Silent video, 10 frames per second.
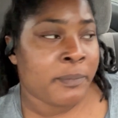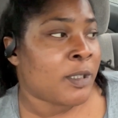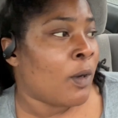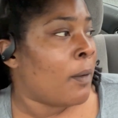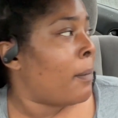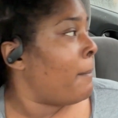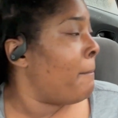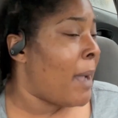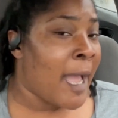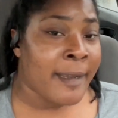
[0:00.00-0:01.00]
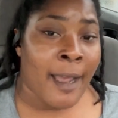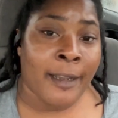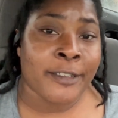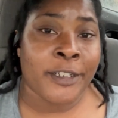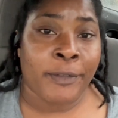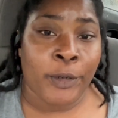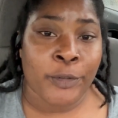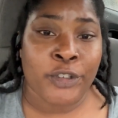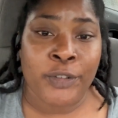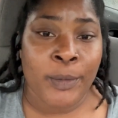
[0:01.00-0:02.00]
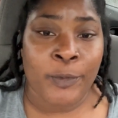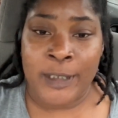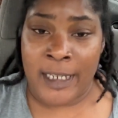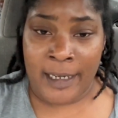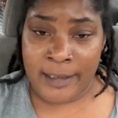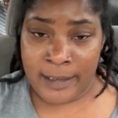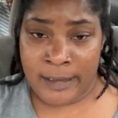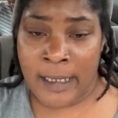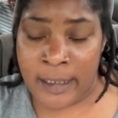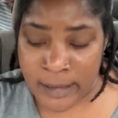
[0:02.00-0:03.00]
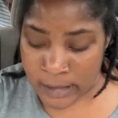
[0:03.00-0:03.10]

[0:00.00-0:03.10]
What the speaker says: So my Dollar General trip was not a success,